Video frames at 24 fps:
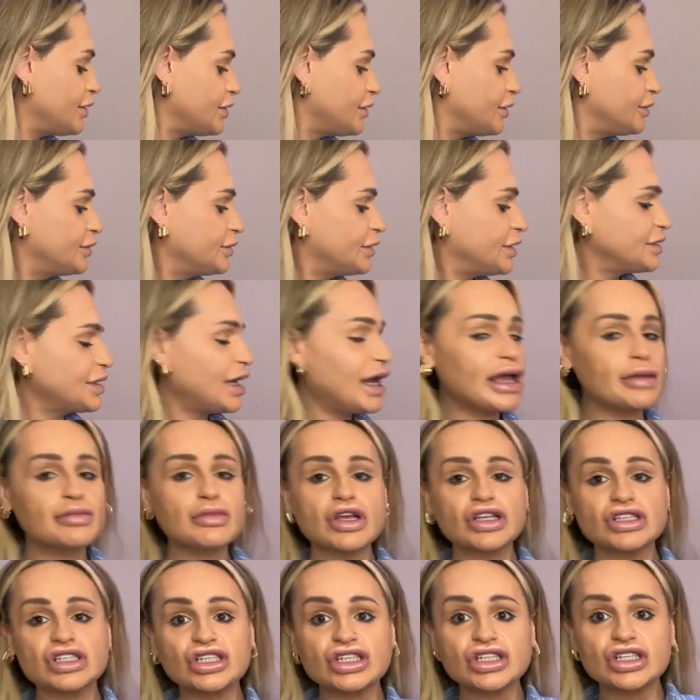because I'm
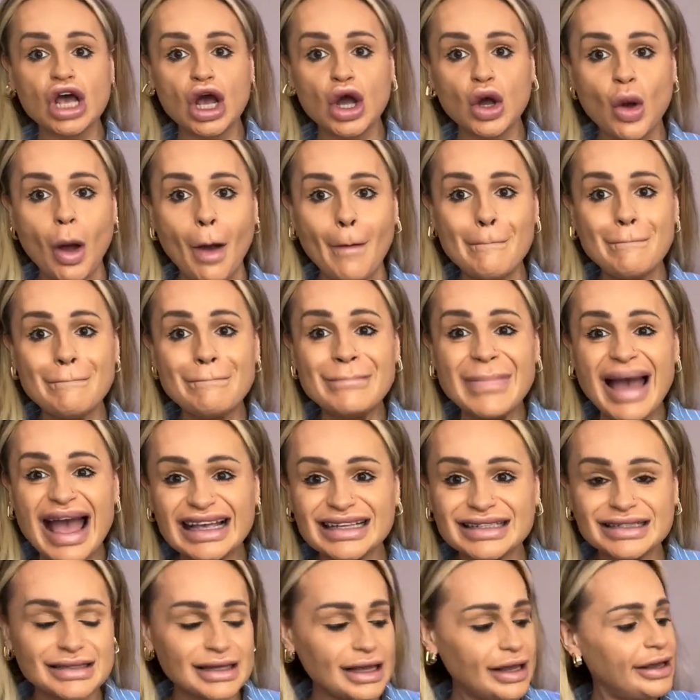so
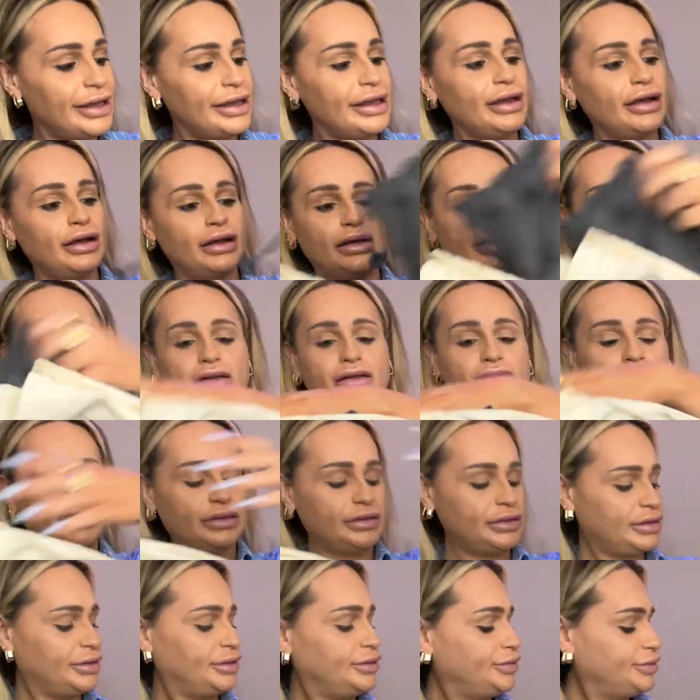messy.
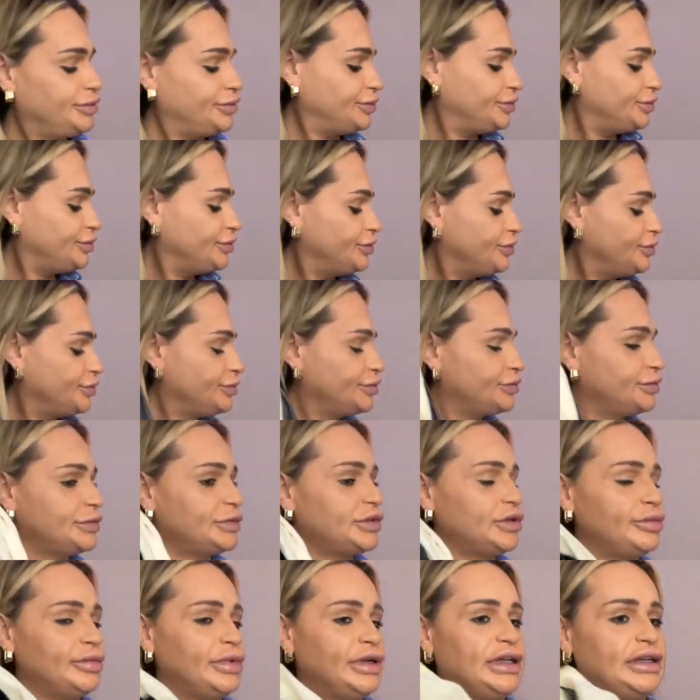It's
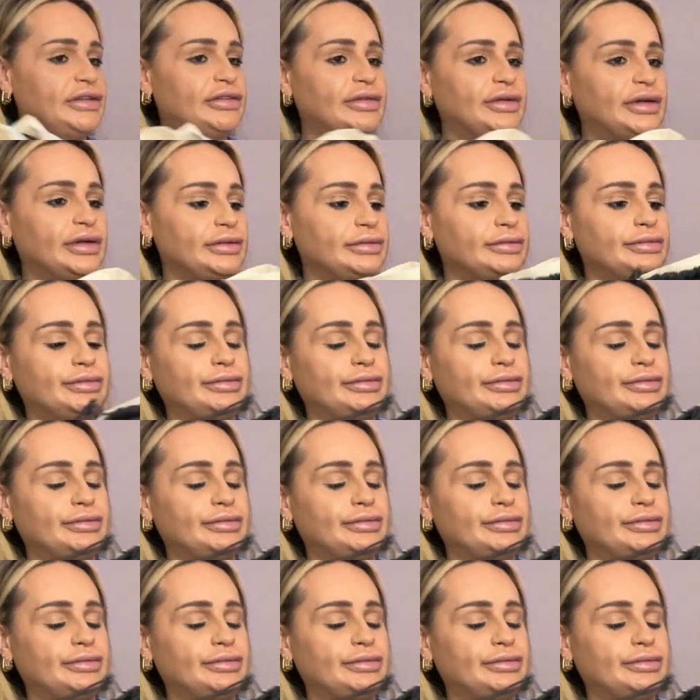unbelievable.